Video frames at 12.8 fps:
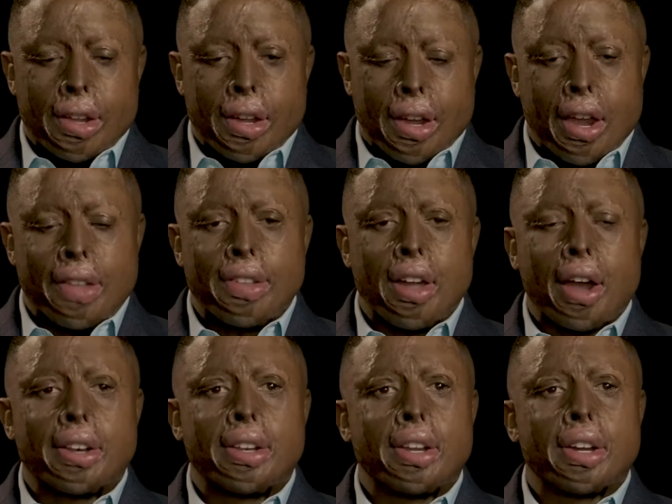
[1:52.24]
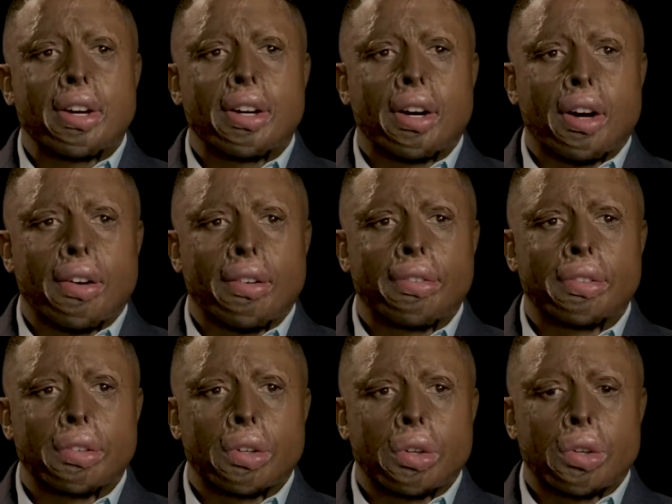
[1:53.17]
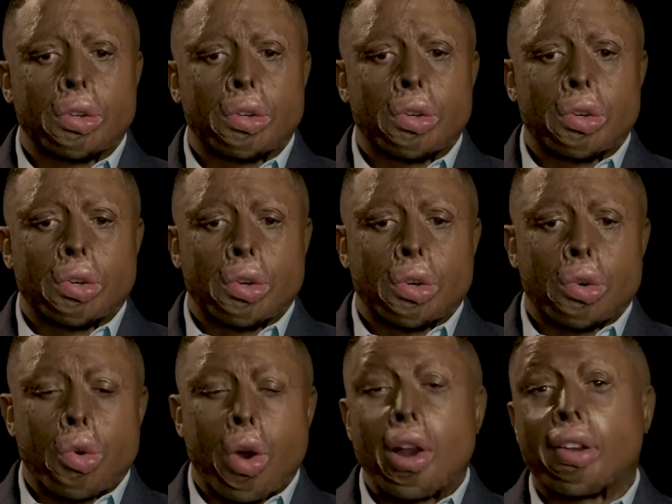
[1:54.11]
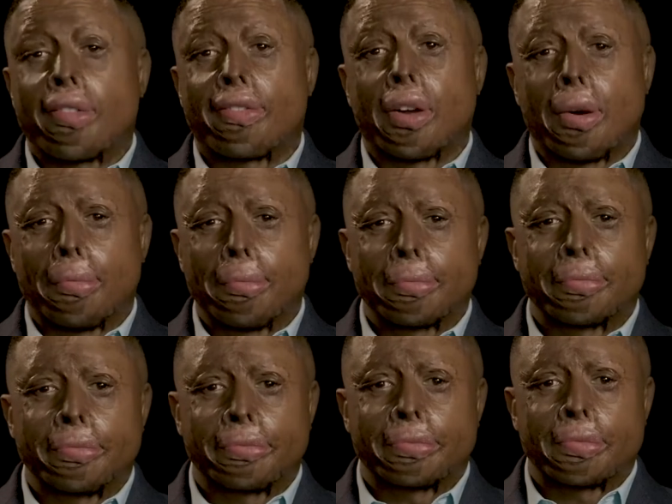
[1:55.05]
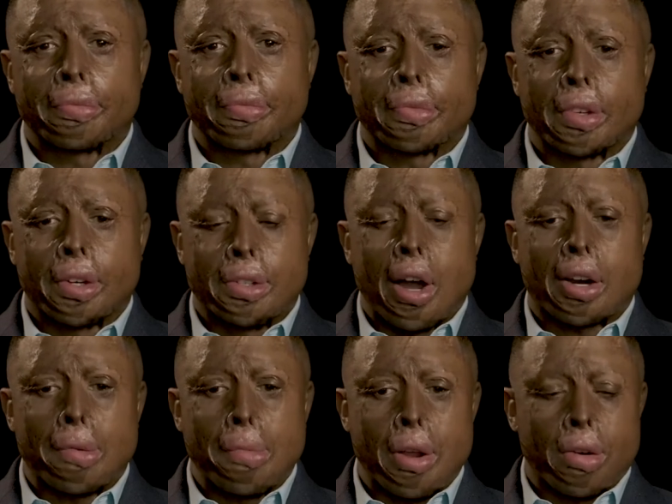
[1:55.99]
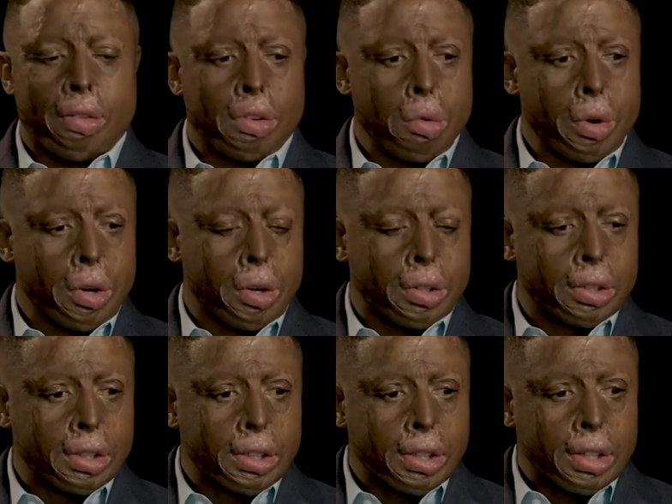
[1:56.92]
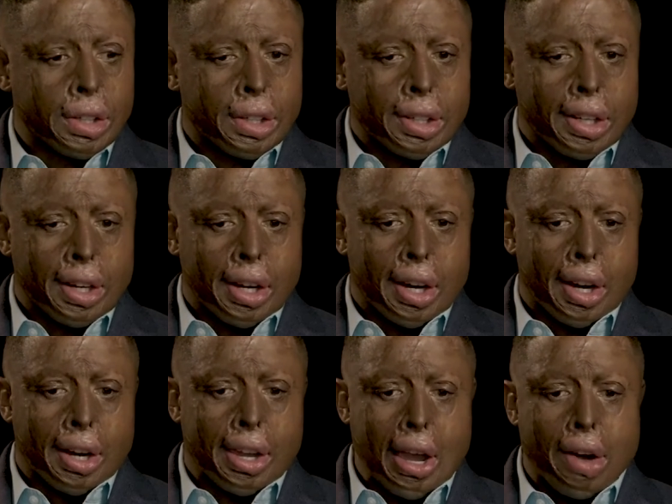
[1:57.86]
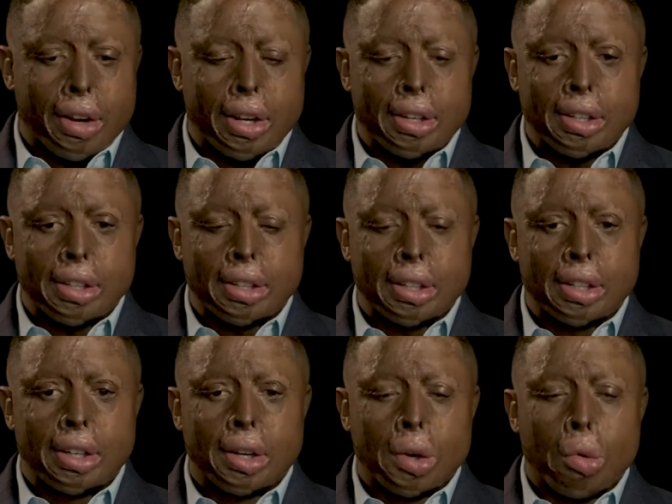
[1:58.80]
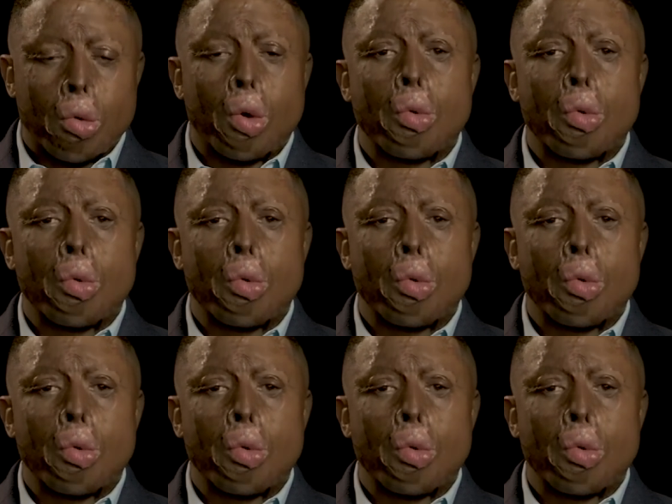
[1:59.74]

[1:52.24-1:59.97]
I had the idea of creating a film, a documentary, if you will, accounting what